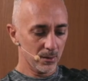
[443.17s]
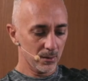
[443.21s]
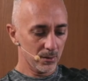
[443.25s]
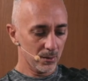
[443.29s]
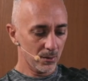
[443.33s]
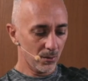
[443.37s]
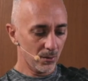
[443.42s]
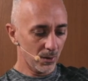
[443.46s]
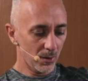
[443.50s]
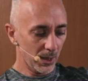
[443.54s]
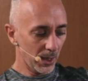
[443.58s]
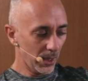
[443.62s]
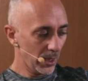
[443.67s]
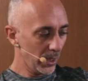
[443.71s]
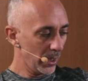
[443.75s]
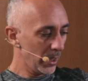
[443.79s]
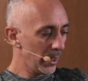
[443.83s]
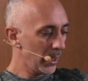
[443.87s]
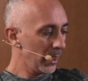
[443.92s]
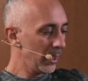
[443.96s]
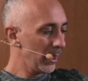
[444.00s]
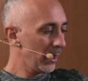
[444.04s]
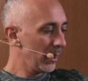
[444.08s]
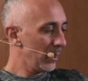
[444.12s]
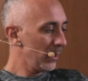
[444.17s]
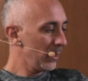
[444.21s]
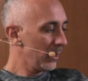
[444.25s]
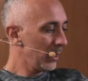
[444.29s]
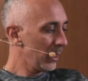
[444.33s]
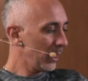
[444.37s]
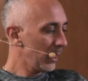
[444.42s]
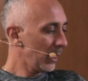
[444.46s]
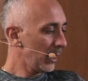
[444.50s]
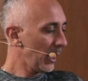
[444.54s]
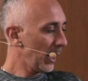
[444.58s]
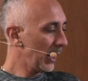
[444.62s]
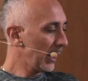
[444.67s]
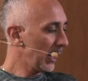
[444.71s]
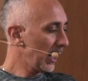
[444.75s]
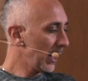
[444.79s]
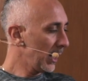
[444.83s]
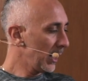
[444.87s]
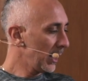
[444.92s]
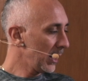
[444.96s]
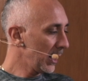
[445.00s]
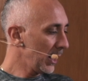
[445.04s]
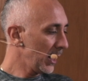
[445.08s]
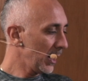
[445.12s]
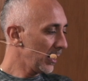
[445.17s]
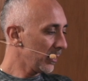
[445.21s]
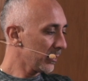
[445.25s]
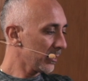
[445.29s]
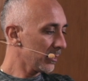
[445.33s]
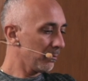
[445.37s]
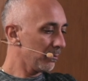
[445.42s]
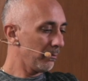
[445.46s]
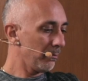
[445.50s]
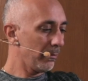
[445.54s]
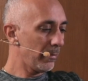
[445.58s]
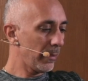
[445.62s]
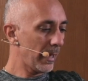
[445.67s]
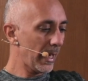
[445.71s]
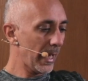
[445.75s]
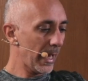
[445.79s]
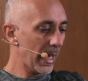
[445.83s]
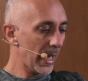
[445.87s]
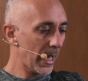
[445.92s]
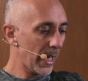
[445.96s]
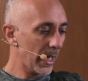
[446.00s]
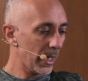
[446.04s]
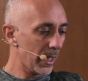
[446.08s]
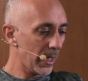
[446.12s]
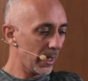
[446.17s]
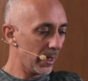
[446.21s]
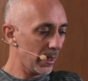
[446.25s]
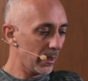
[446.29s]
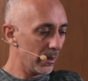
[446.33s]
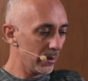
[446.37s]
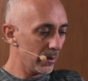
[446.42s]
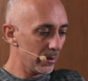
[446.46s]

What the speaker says: Slowly. Again, knees back.